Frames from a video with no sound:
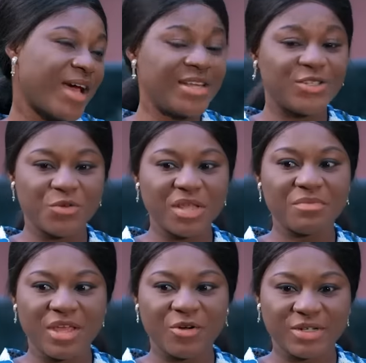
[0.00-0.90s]
At least you made
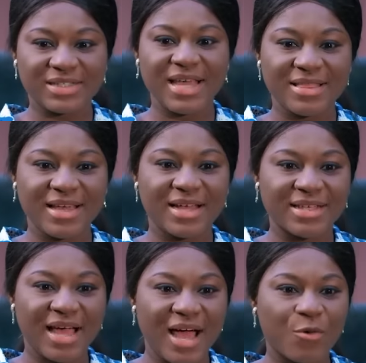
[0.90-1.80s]
me understand that
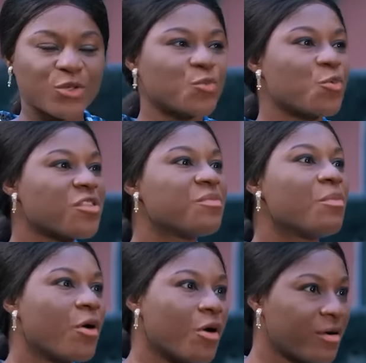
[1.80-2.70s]
I was worth
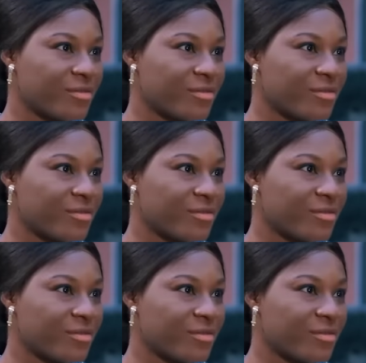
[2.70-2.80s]
more.